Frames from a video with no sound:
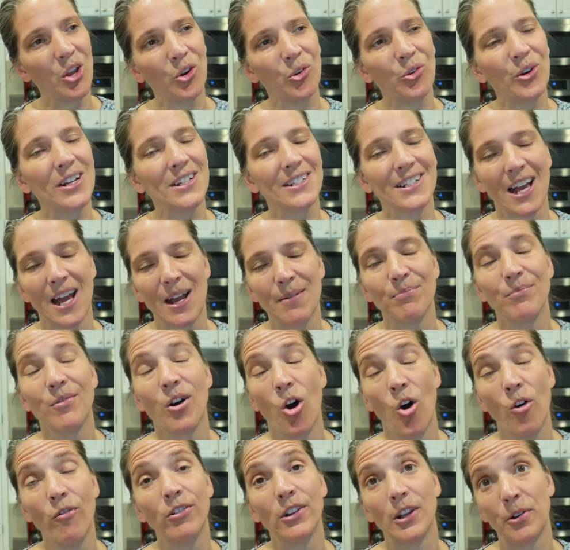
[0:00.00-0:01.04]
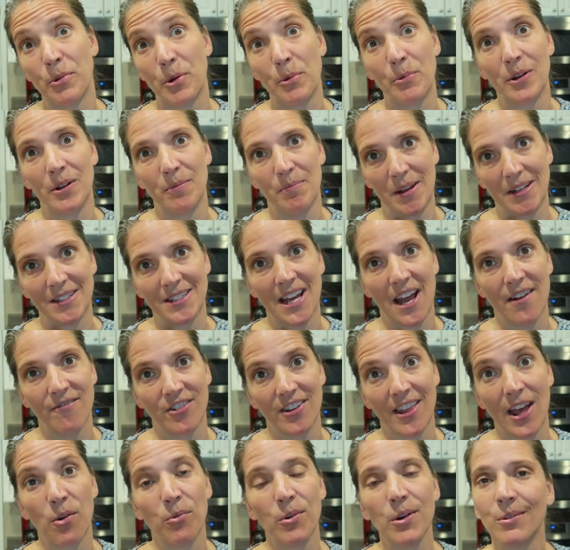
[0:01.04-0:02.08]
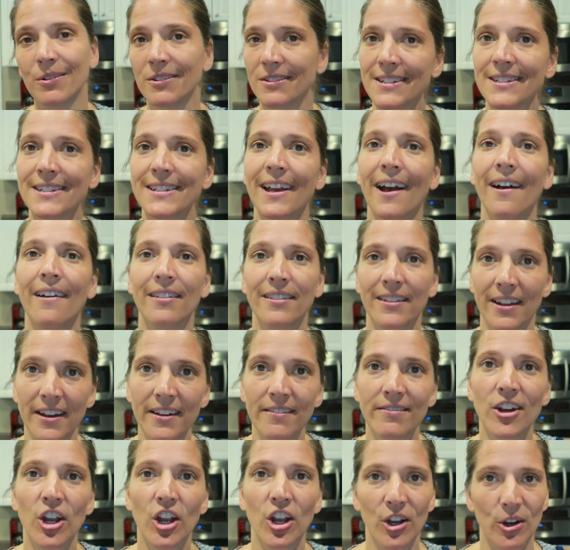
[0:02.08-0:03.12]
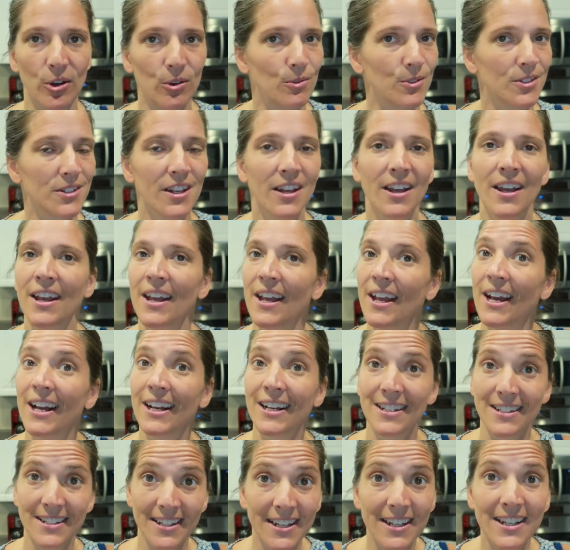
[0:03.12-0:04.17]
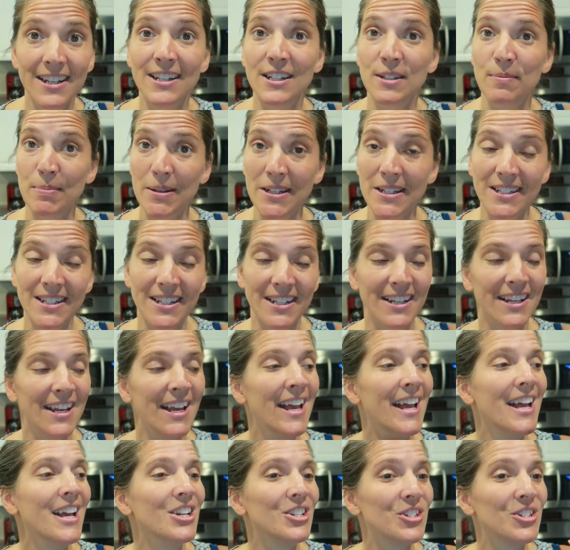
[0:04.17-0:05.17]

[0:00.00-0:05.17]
Great time. Hopefully we will make time for that. We will just see how life goes because it is busy.